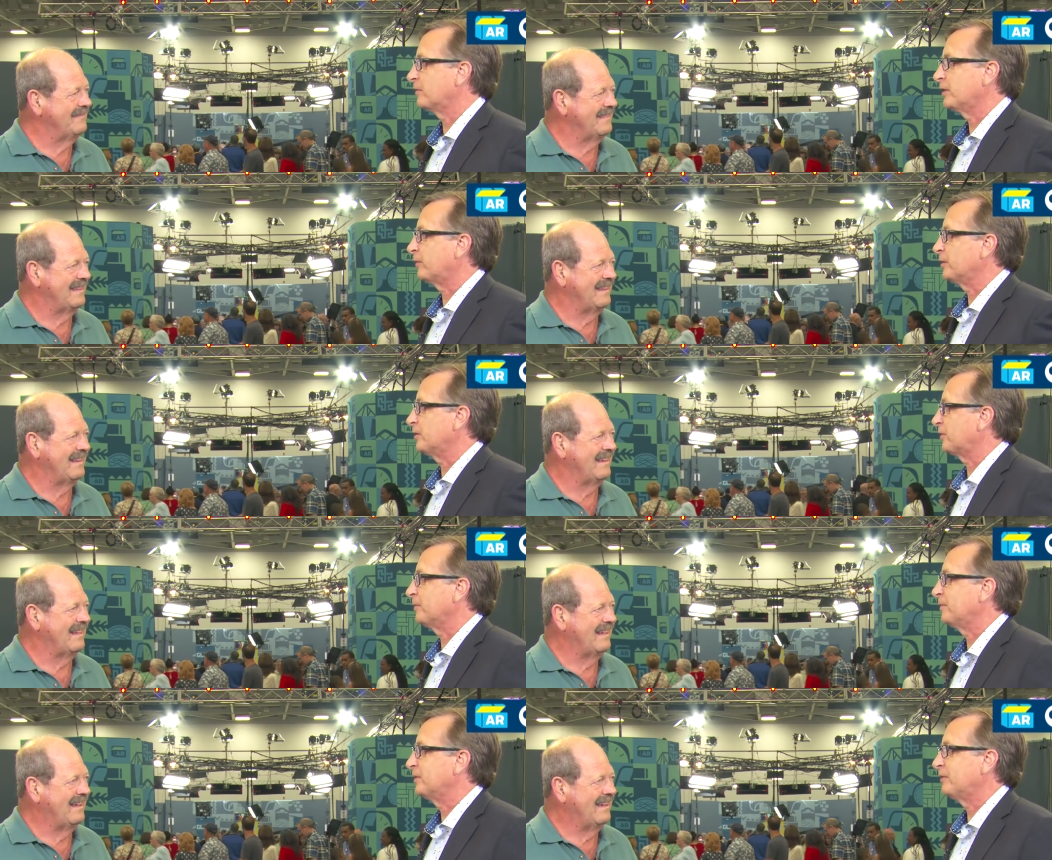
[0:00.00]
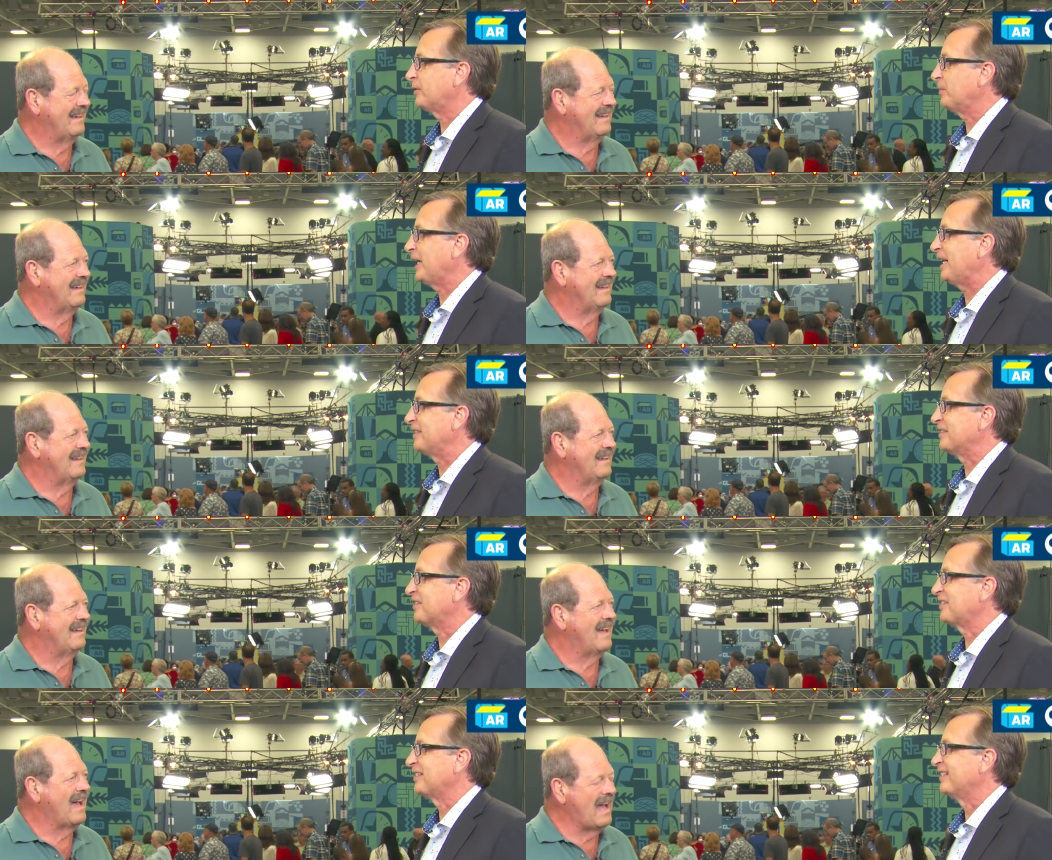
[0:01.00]
Speaker 1: of different different
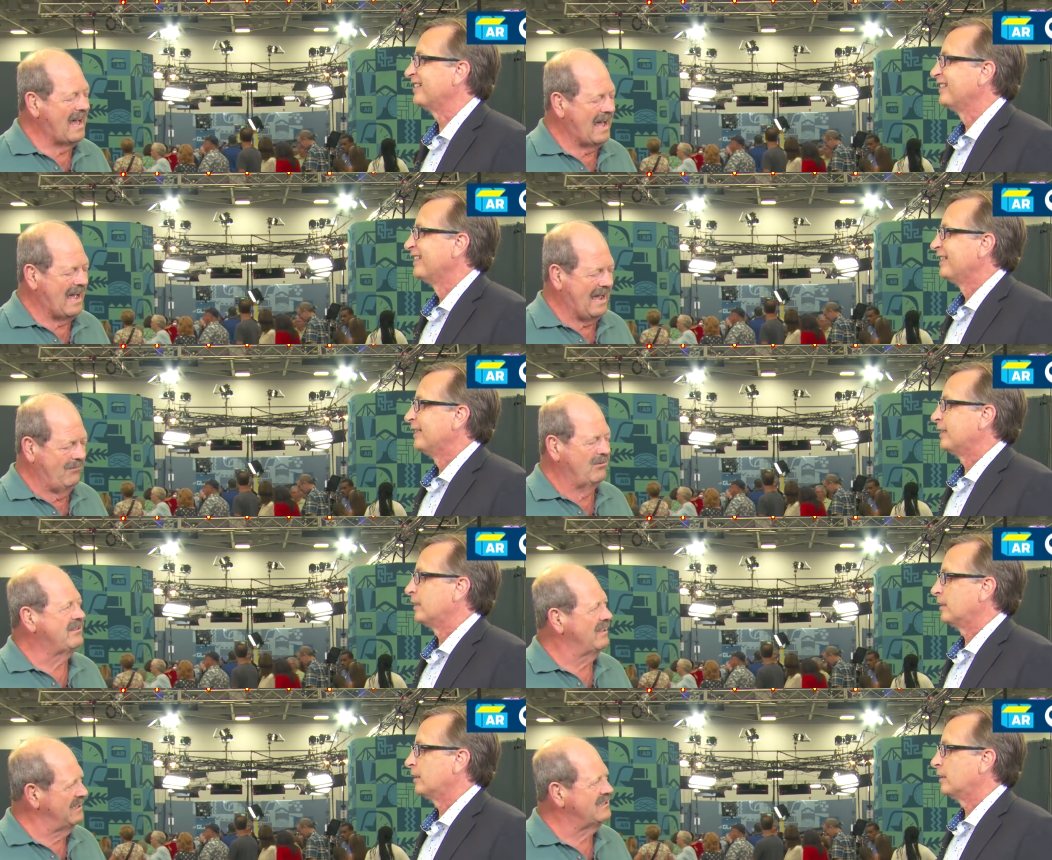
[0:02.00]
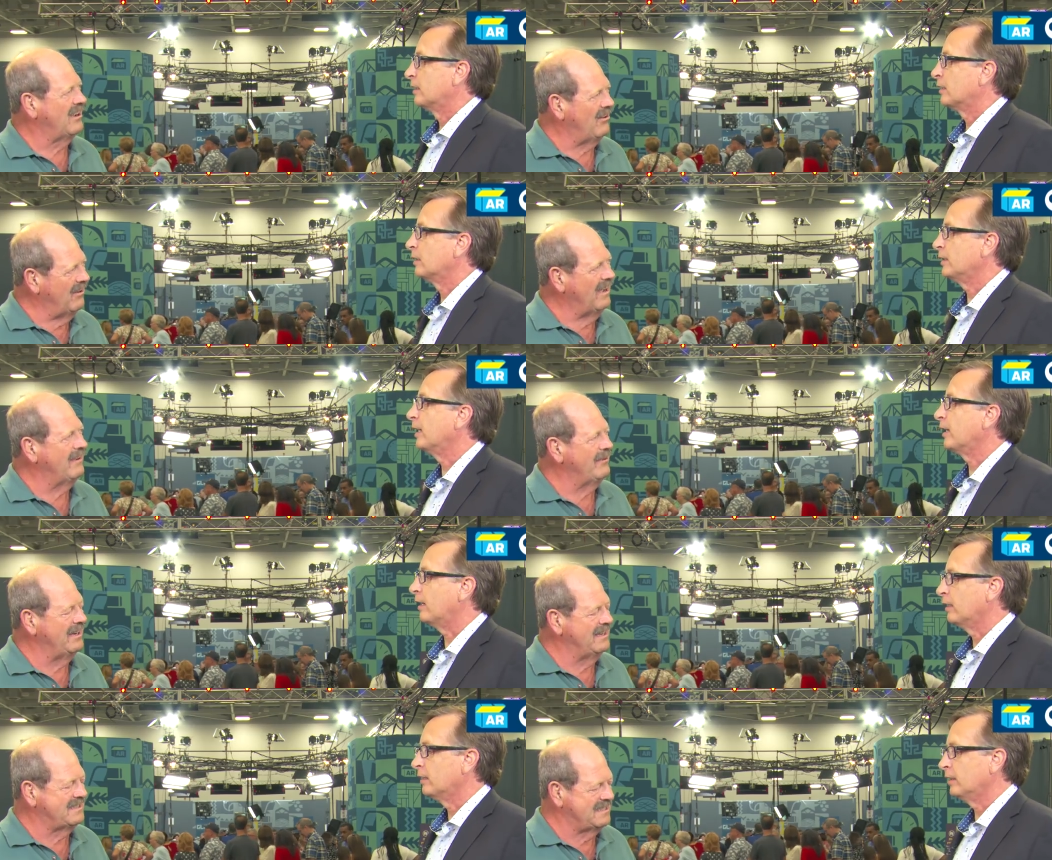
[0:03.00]
patents. You know,
Speaker 2: I would think so. Yeah,
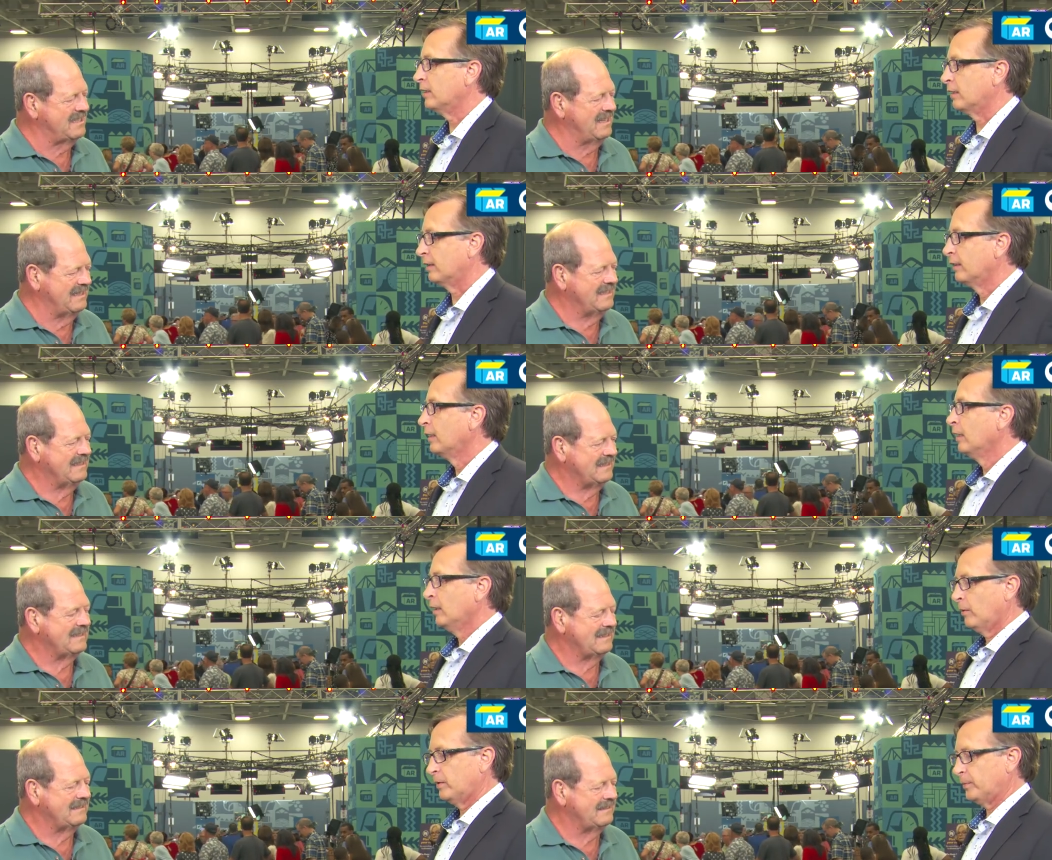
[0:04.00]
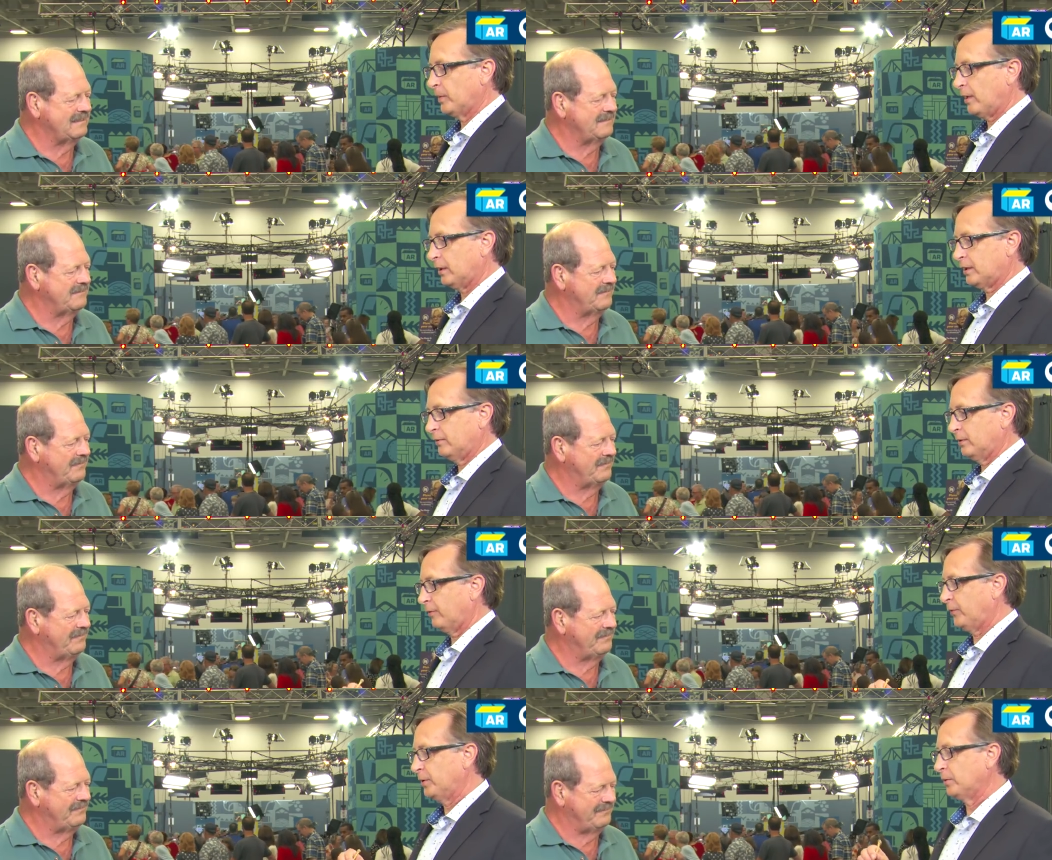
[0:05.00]
I mean, yeah.
Speaker 1: Well, you brought a,
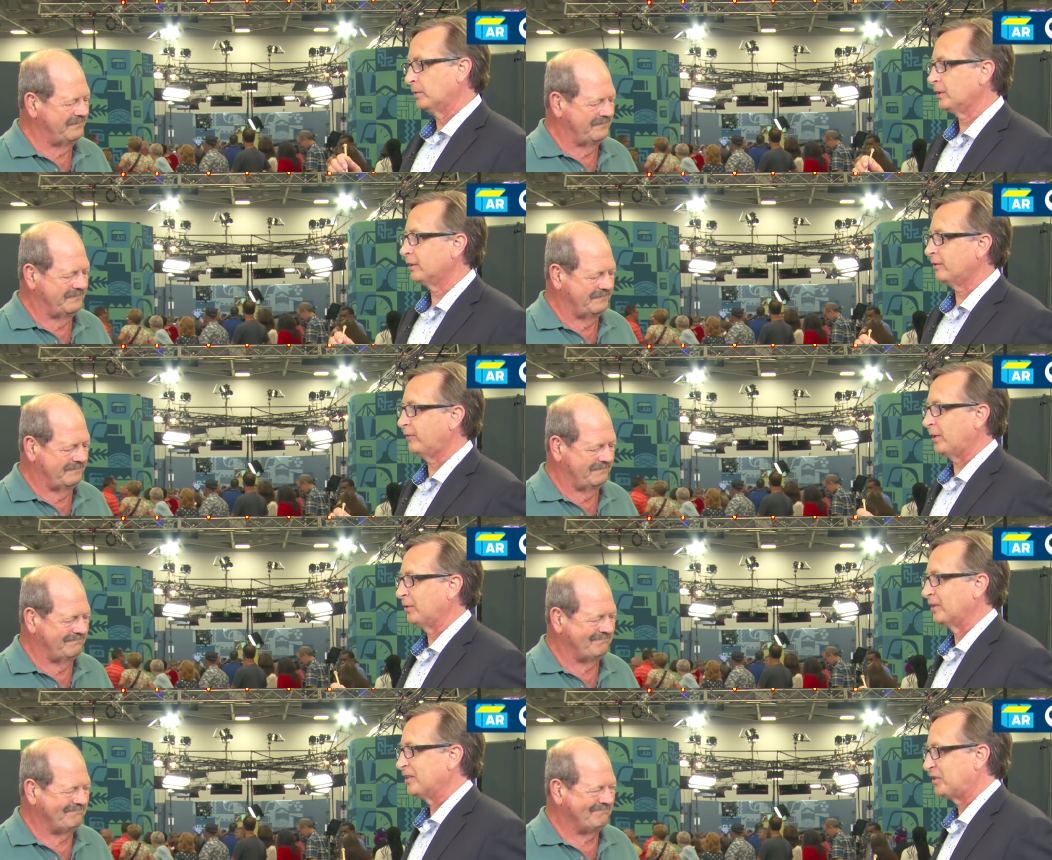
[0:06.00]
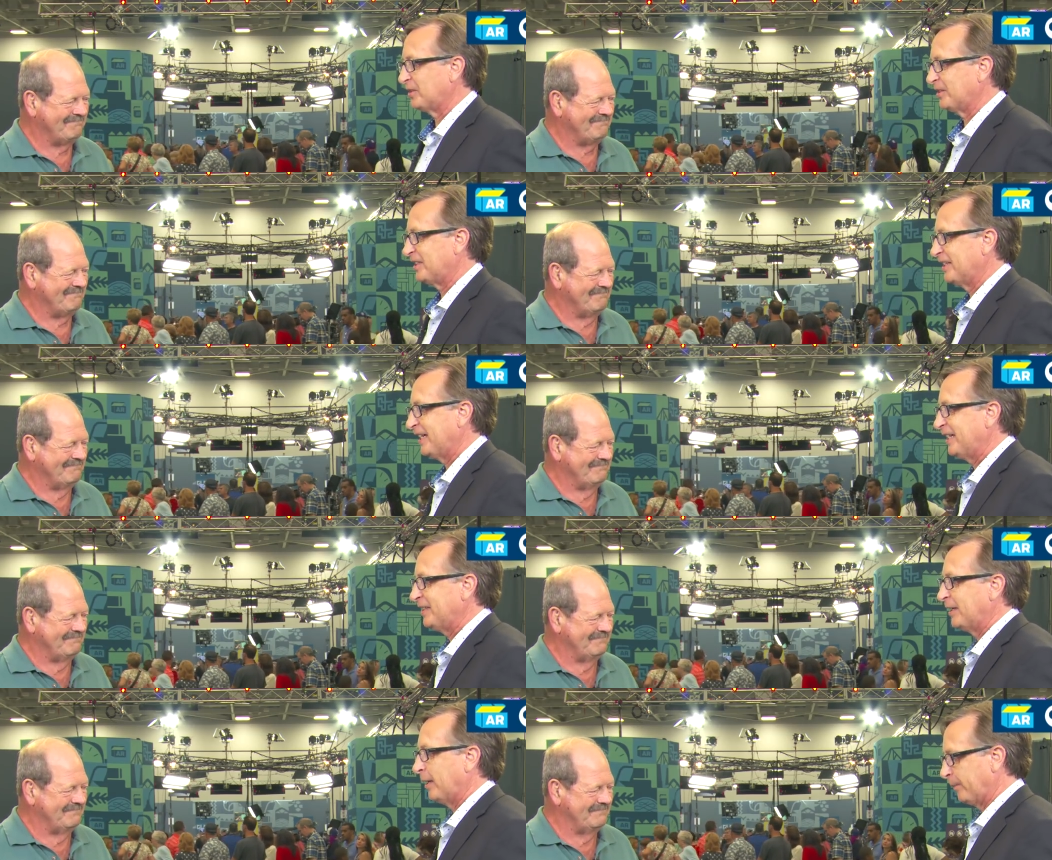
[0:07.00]
a, few really good fun ones here
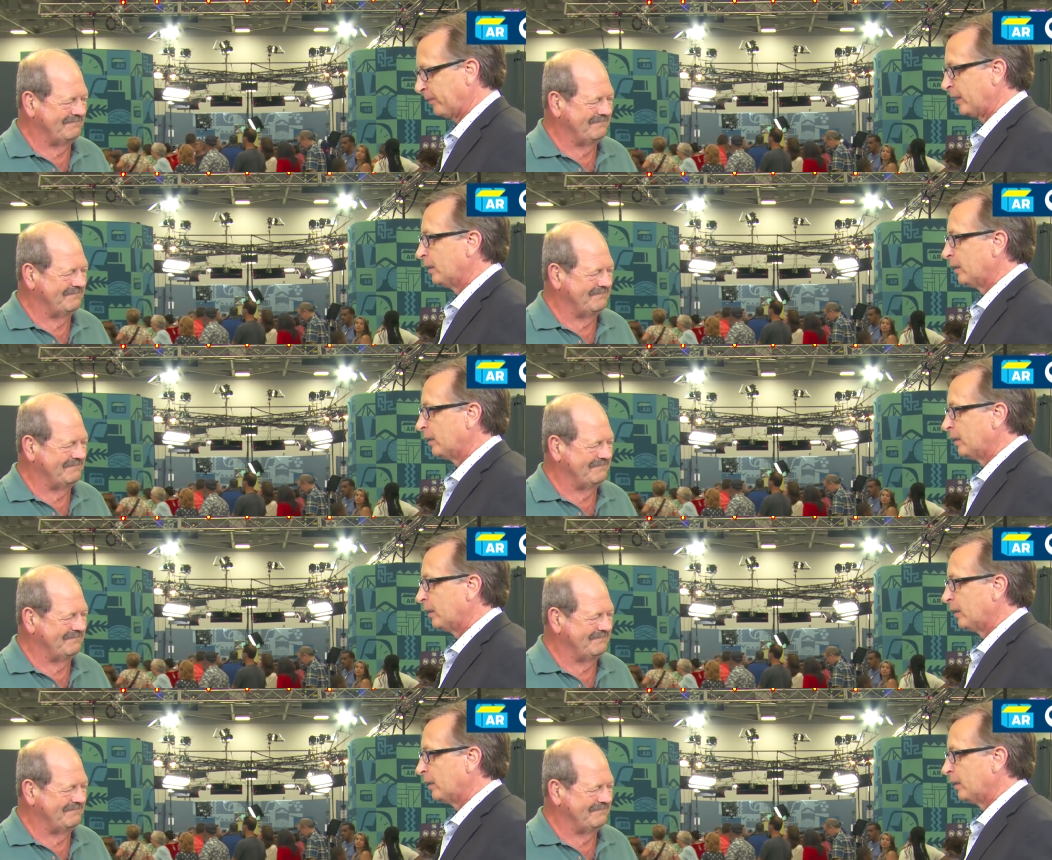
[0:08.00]
today. Um,